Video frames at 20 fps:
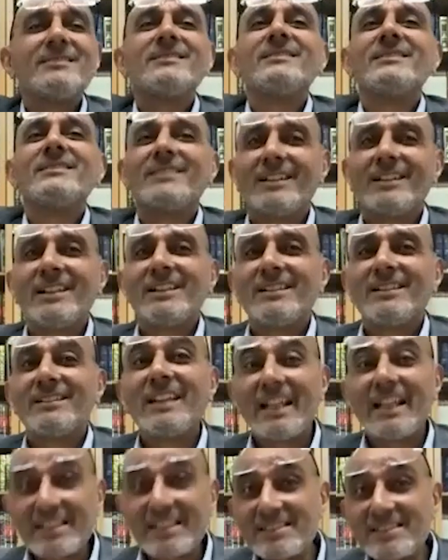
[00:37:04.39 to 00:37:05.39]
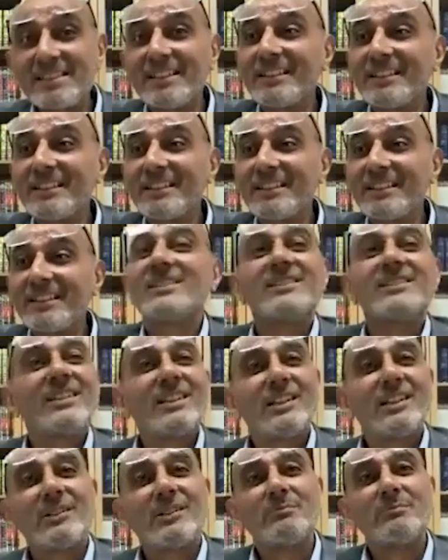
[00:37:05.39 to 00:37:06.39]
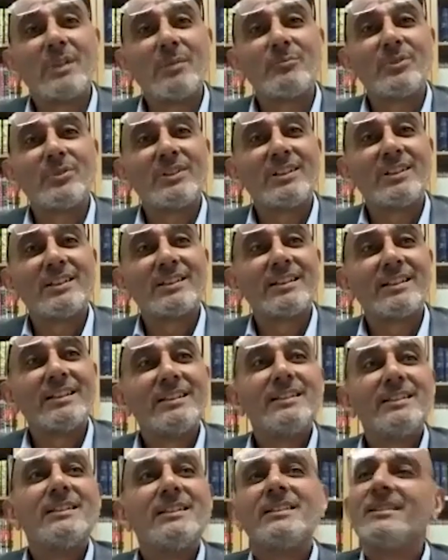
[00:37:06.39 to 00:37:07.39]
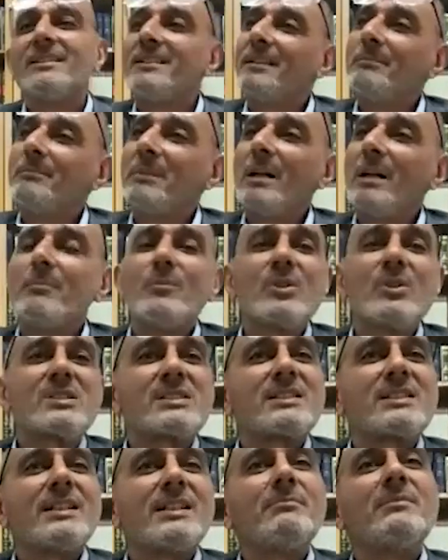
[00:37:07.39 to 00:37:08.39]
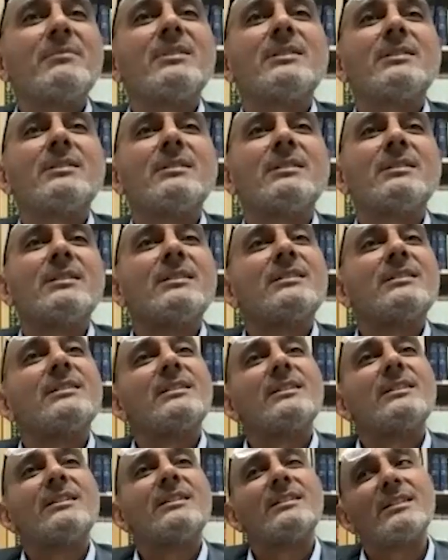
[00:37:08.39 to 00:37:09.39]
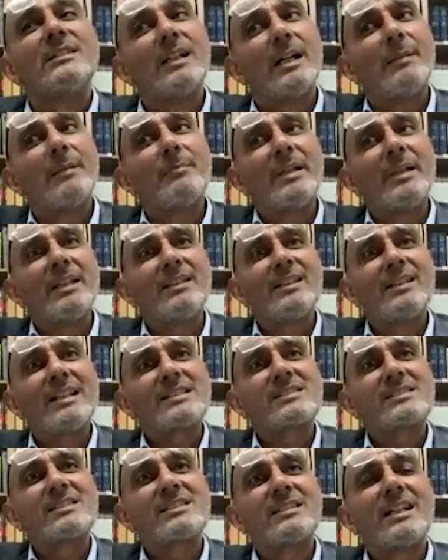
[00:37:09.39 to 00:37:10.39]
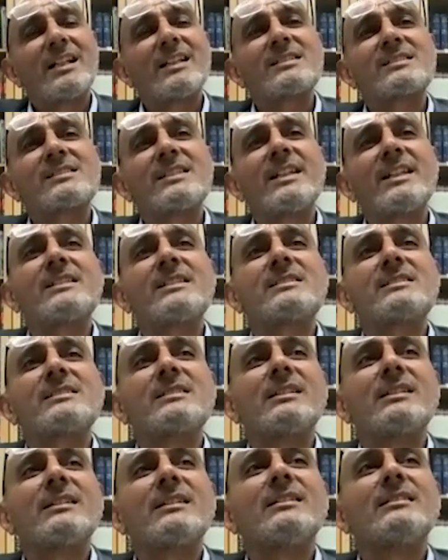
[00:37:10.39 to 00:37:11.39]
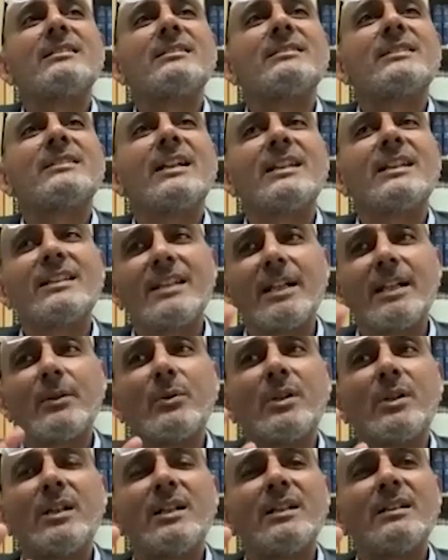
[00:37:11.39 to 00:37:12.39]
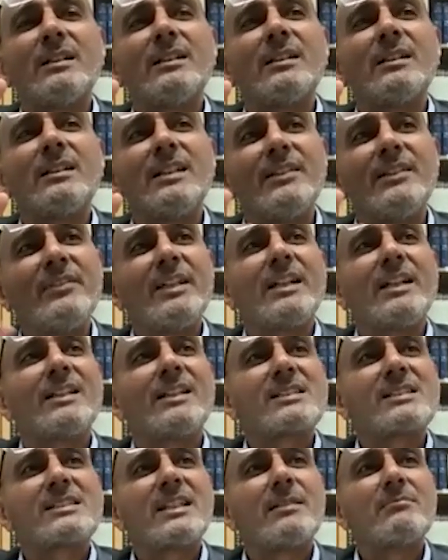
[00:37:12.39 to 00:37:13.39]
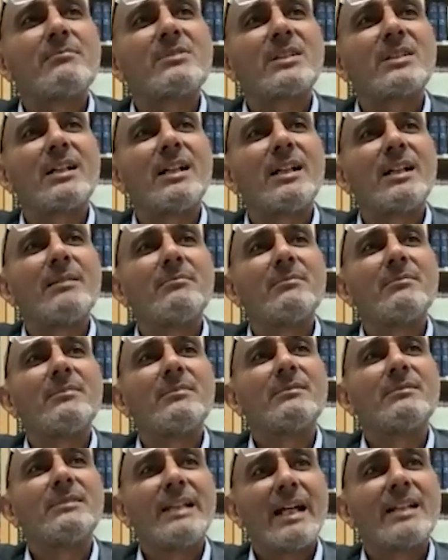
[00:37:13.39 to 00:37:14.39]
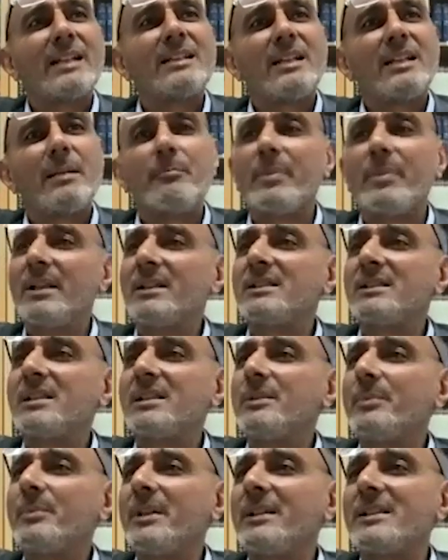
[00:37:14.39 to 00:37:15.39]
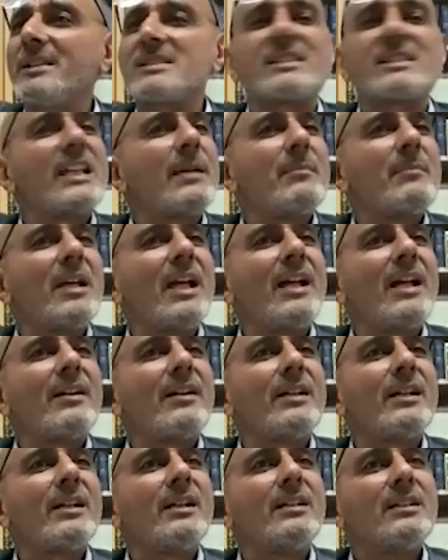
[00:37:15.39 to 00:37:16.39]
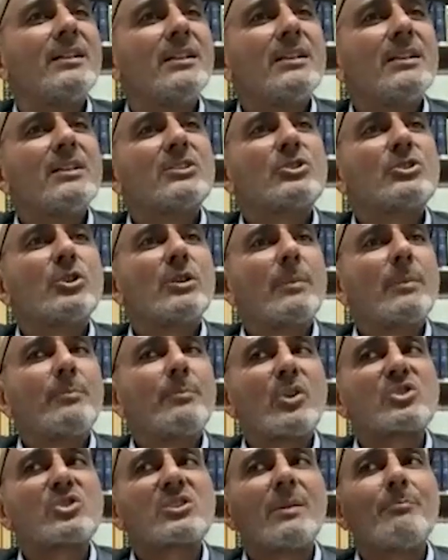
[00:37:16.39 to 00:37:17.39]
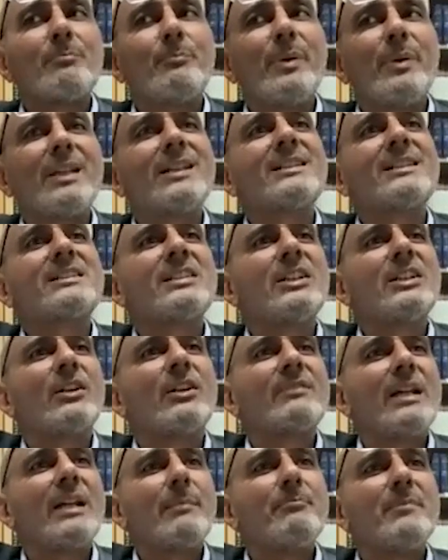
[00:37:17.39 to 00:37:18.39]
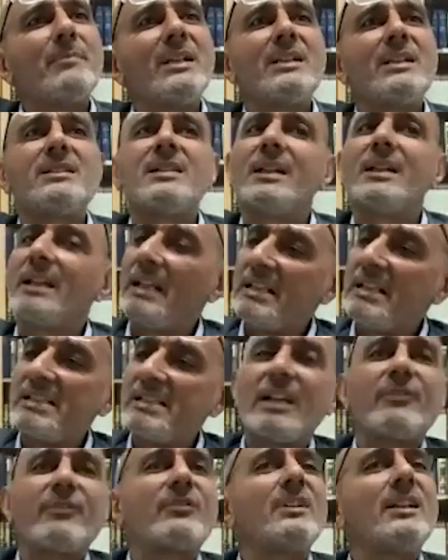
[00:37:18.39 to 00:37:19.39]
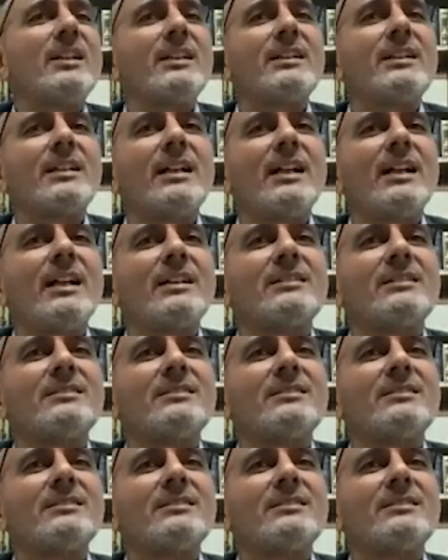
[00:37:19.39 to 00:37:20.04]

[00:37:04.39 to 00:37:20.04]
Right? That's the criterion of Imam Bukhari. Imam Muslim, a bit less than that, says that they were living at the same time, they had the ability to be in the same area, so the possibility of them meeting is definitely there,